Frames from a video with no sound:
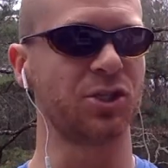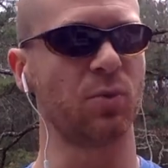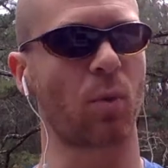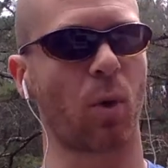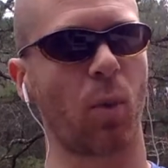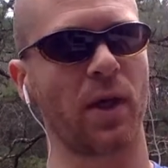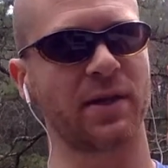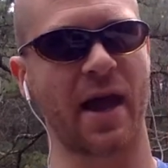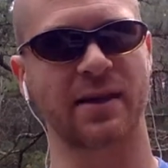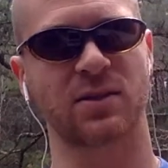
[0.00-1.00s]
you are willing
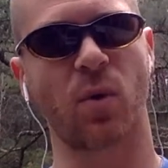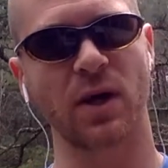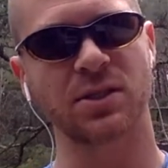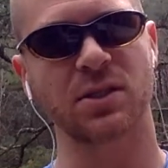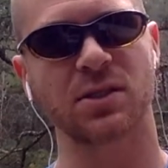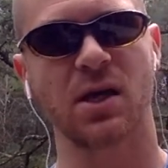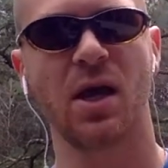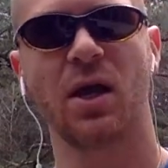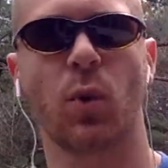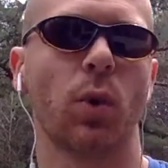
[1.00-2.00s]
to ask questions,
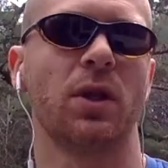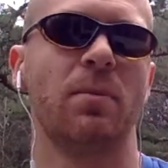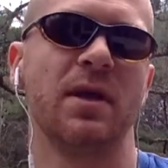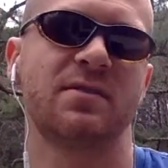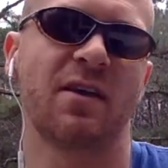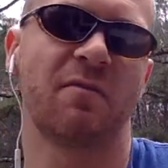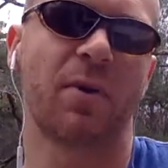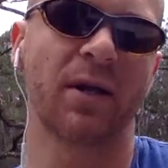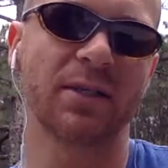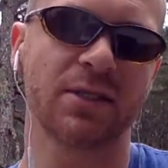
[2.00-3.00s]
you're willing to be a safe
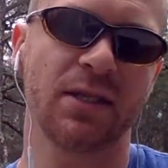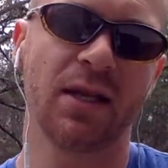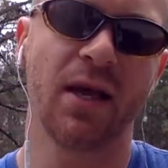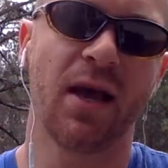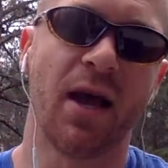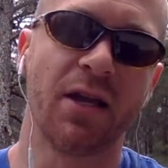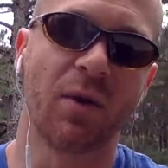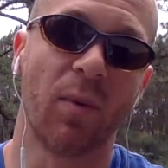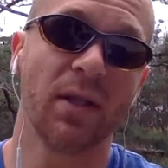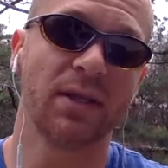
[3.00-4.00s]
person, and you're
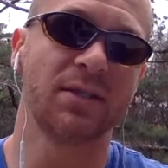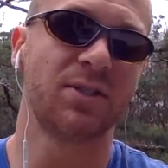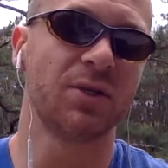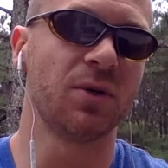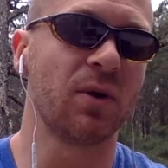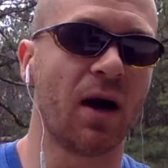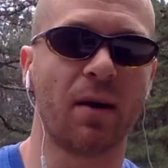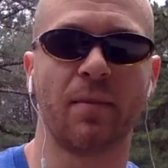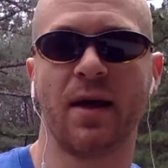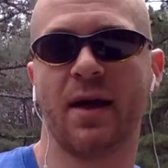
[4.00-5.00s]
willing to
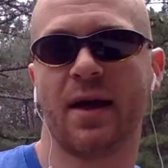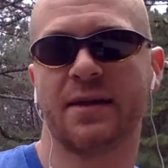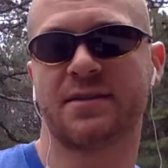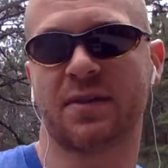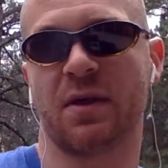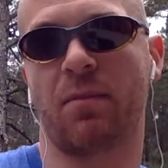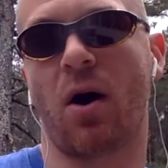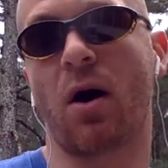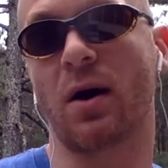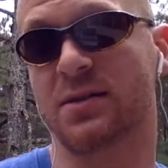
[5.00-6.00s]
set the
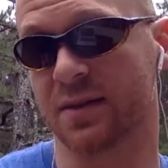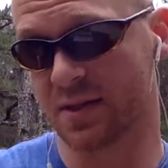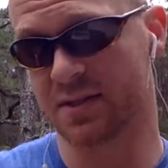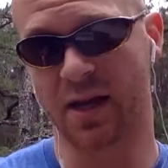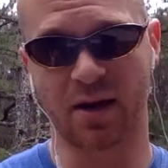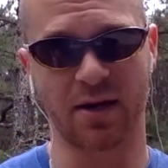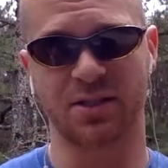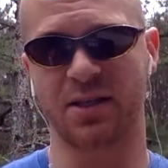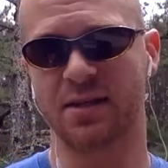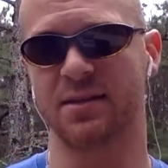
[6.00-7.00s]
bar, set the standard, as
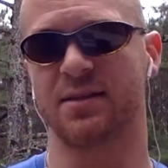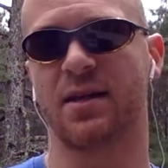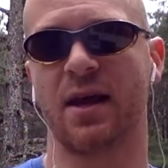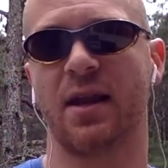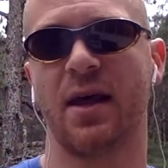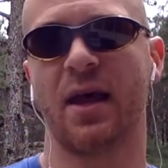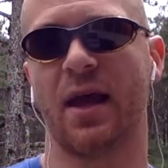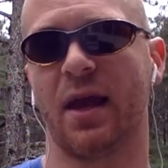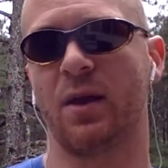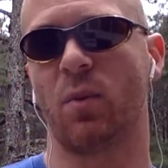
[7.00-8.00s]
Jesse said,
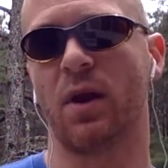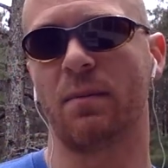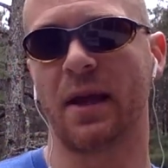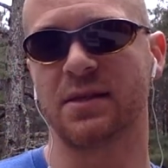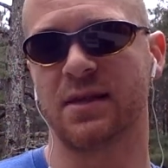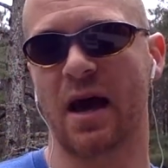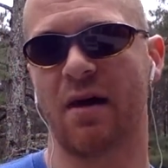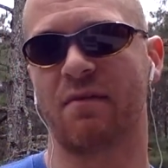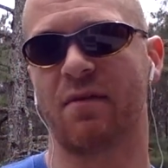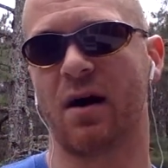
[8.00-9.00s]
and what it means to
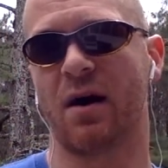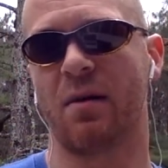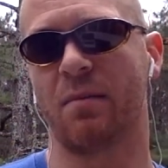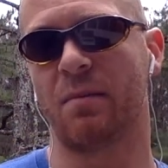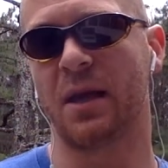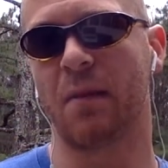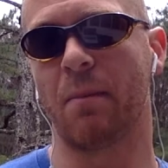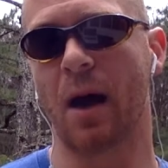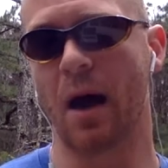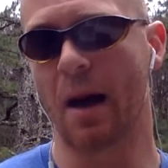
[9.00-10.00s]
have be
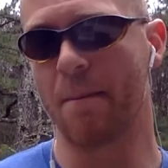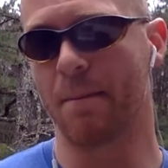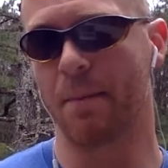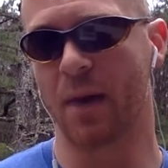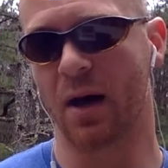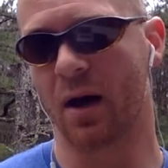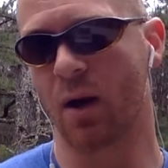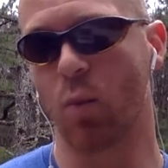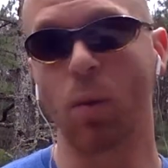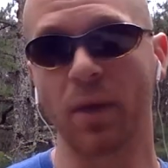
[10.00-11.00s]
a
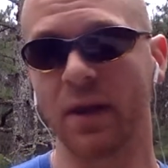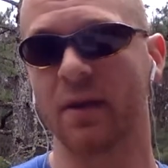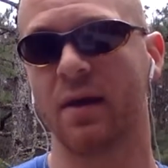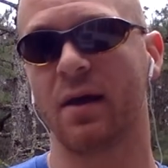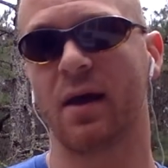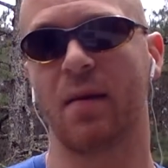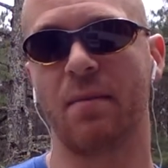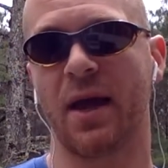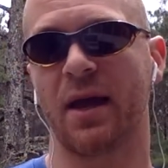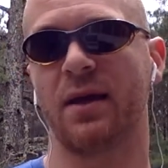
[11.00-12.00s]
woman, a
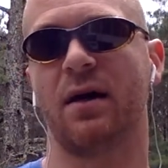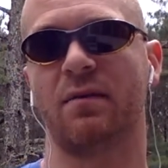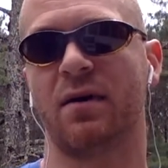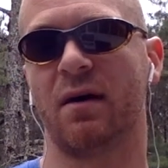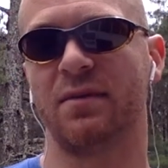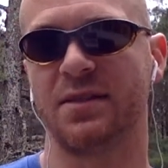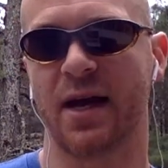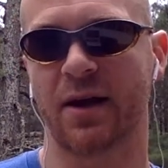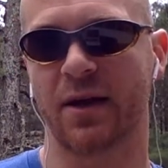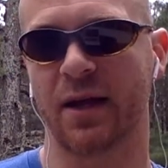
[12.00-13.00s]
man of
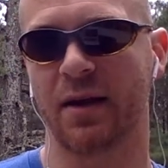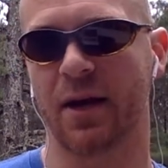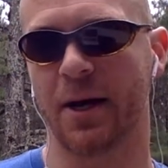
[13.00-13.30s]
integrity.